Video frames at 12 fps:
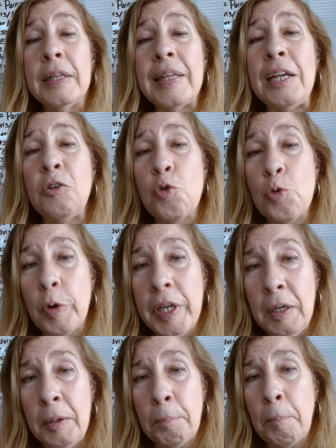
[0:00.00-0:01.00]
they
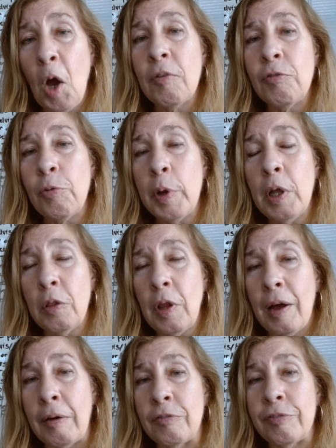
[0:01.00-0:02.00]
dream of real
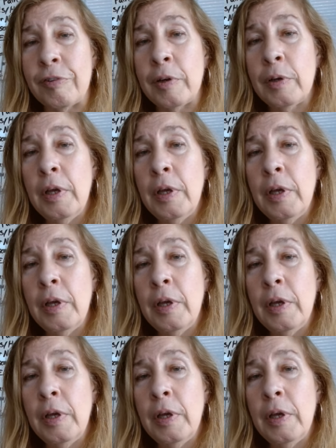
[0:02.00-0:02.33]
love.